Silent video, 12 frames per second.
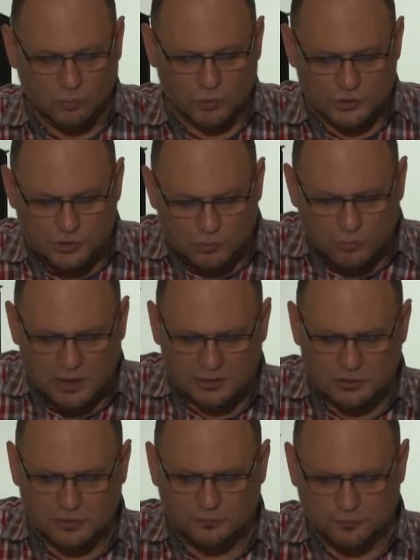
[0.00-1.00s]
Would you
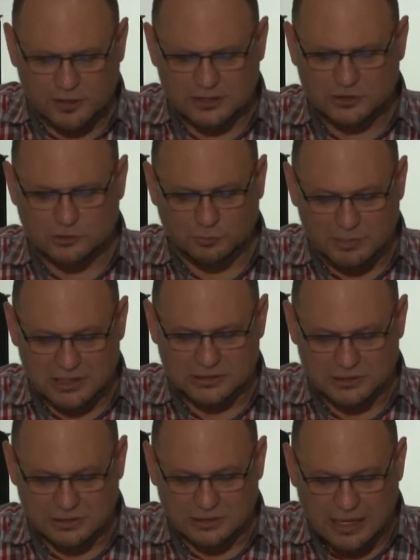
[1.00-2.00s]
want your friends to
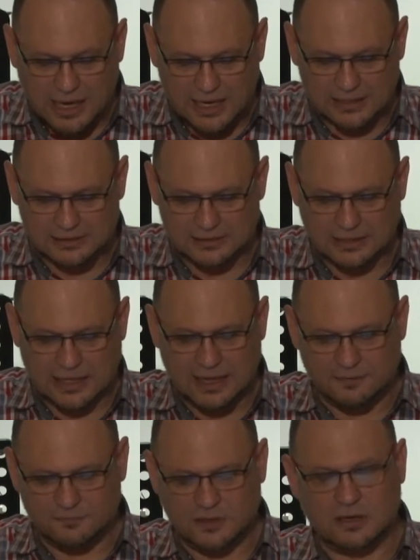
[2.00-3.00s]
meet God and
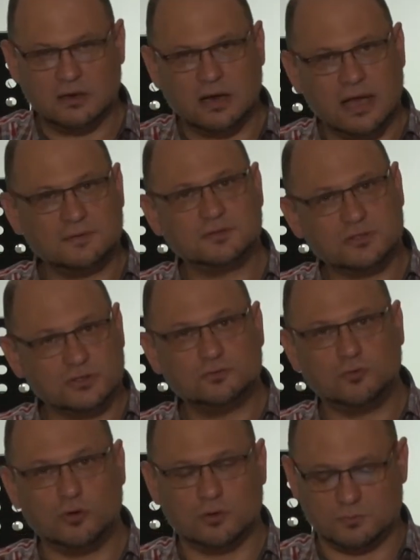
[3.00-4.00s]
have their lives
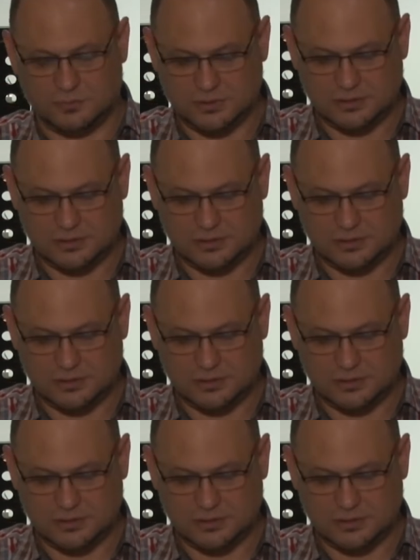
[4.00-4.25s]
transformed?